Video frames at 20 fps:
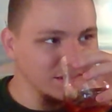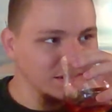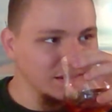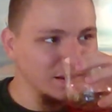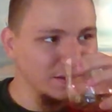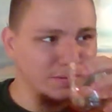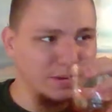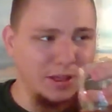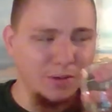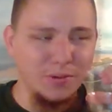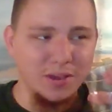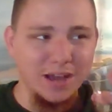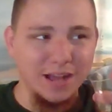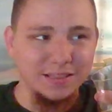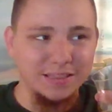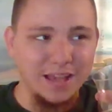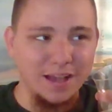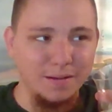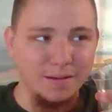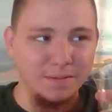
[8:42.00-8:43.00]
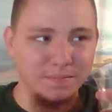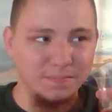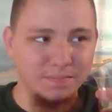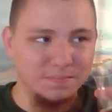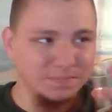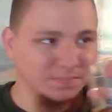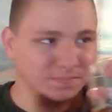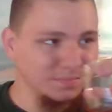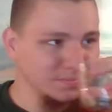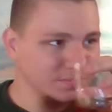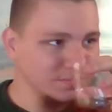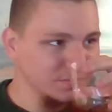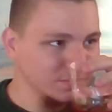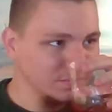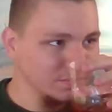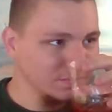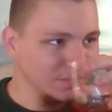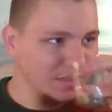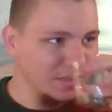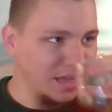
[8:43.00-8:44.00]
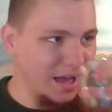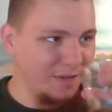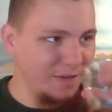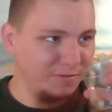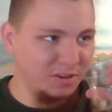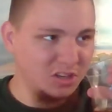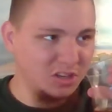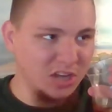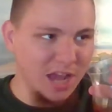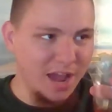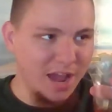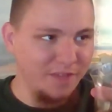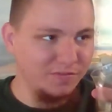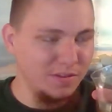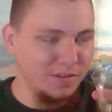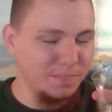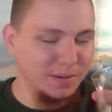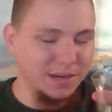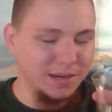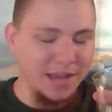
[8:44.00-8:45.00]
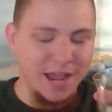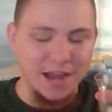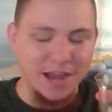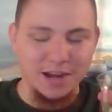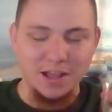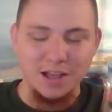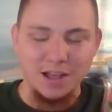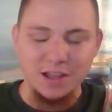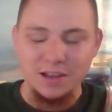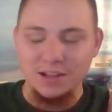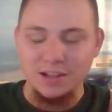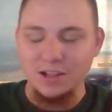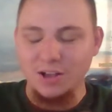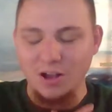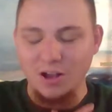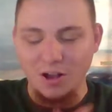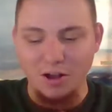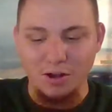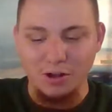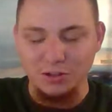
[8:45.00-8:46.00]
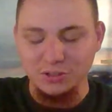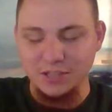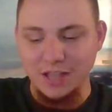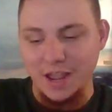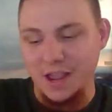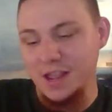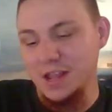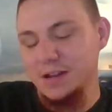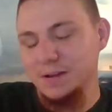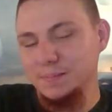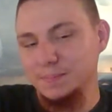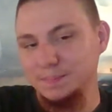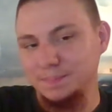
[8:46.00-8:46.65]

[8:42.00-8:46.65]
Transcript: And then we got that Laffy Taffy banana all day.